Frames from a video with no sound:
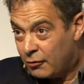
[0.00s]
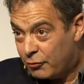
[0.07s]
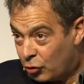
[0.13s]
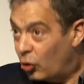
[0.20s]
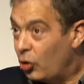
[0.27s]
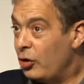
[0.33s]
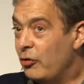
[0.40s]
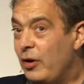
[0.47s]

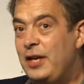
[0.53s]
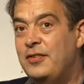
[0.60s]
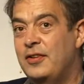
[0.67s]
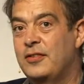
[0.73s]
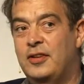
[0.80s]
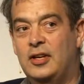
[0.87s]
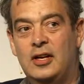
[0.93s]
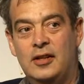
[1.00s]
For all the
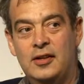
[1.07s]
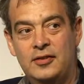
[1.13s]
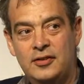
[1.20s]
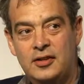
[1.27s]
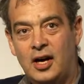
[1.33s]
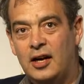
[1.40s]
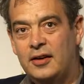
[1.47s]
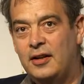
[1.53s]
reasons that at the
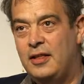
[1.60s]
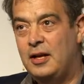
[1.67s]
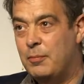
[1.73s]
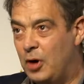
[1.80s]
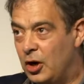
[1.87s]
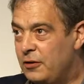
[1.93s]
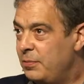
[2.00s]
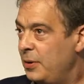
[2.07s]
start I think
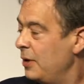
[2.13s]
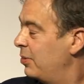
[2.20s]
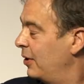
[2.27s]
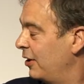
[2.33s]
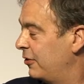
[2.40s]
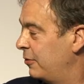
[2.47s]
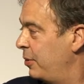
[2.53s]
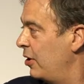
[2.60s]
most people
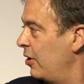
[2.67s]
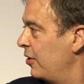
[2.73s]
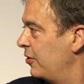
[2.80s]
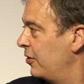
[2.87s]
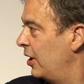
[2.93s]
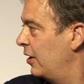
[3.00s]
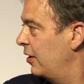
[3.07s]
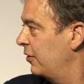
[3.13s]

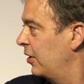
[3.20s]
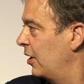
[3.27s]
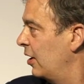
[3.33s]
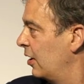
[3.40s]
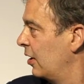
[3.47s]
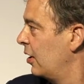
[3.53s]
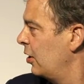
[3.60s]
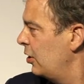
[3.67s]
experienced it as
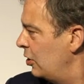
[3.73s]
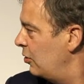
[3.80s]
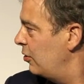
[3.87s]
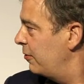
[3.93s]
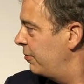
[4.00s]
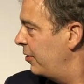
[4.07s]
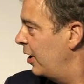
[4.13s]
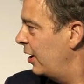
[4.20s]
a
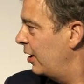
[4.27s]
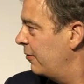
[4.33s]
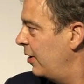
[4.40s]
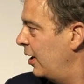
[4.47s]
unifying